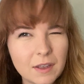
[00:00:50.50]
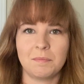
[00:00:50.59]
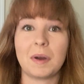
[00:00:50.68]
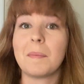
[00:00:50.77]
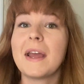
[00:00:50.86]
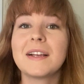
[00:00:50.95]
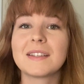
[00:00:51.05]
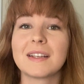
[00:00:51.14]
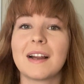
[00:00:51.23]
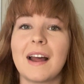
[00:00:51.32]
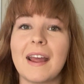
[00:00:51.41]
My bangs
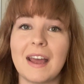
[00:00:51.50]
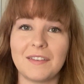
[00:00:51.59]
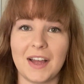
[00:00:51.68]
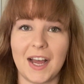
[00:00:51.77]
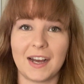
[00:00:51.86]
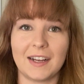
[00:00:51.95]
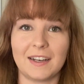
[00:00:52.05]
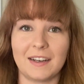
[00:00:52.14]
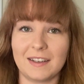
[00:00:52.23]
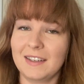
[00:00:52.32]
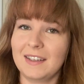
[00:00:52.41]
and I have
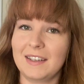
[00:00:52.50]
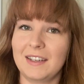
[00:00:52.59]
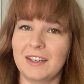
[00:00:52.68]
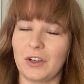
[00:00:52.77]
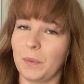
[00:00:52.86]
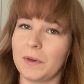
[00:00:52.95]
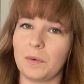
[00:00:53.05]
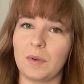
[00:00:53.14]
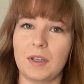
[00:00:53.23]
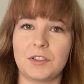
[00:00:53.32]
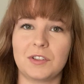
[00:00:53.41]
had a weird
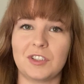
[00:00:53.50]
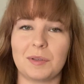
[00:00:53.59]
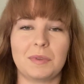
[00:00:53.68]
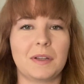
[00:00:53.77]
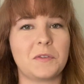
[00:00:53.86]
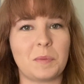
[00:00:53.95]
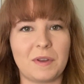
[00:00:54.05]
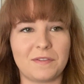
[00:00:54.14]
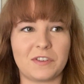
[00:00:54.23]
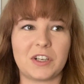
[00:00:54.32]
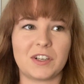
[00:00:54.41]
relationship. Loved them
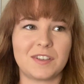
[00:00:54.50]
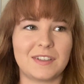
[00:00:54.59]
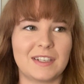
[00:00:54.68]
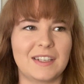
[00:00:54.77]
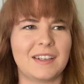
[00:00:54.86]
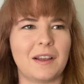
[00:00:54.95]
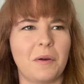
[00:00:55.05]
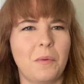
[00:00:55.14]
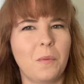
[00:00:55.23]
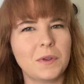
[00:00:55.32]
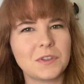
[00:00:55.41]
at first, and
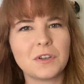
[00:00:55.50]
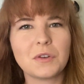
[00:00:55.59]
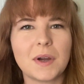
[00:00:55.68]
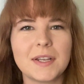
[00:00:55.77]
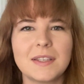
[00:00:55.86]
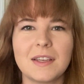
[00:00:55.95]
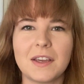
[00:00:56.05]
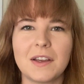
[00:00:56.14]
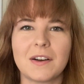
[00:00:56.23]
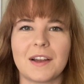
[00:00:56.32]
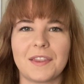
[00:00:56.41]
once or twice a
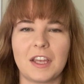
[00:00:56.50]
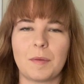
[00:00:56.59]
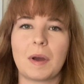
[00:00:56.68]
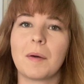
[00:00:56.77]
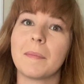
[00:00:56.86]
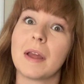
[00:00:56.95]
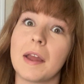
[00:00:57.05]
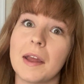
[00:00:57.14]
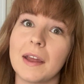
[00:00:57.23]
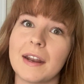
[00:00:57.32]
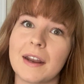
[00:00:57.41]
year I think about,
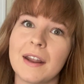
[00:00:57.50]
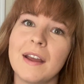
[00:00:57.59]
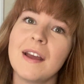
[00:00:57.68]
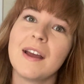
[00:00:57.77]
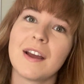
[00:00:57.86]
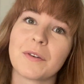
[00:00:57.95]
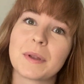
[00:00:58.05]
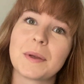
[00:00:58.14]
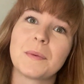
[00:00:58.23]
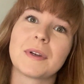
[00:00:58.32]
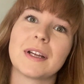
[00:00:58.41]
man, I really
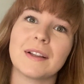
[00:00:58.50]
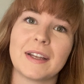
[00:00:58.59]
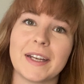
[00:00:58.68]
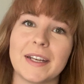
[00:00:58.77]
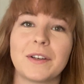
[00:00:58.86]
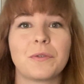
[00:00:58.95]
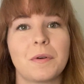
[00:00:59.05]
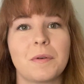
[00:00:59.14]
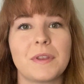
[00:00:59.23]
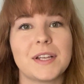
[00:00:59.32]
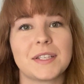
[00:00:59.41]
want to like grow
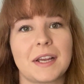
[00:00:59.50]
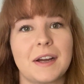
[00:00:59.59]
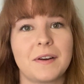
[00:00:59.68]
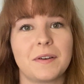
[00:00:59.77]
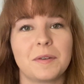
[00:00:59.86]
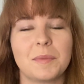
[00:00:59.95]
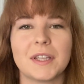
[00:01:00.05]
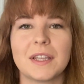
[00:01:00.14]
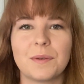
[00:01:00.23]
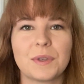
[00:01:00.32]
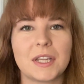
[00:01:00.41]
these out, but
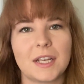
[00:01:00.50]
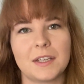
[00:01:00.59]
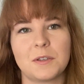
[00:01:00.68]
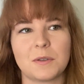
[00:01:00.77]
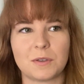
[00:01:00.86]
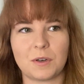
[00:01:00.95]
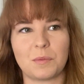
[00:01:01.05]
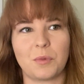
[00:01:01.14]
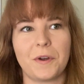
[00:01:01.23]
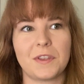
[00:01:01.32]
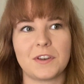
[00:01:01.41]
then when they get to a certain
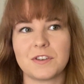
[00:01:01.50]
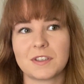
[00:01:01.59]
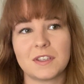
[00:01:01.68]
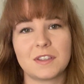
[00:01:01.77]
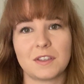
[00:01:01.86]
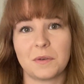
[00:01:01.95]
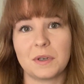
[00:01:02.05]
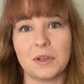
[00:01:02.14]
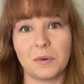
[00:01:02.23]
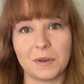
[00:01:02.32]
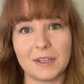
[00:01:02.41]
point they just get so
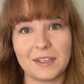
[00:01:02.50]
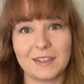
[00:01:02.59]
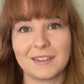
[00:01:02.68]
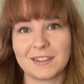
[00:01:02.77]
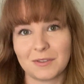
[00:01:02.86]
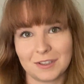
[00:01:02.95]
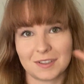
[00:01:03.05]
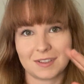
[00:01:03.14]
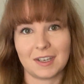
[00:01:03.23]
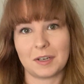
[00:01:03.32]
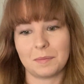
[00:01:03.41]
annoying, so I just
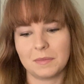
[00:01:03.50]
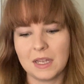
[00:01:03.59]
cut them.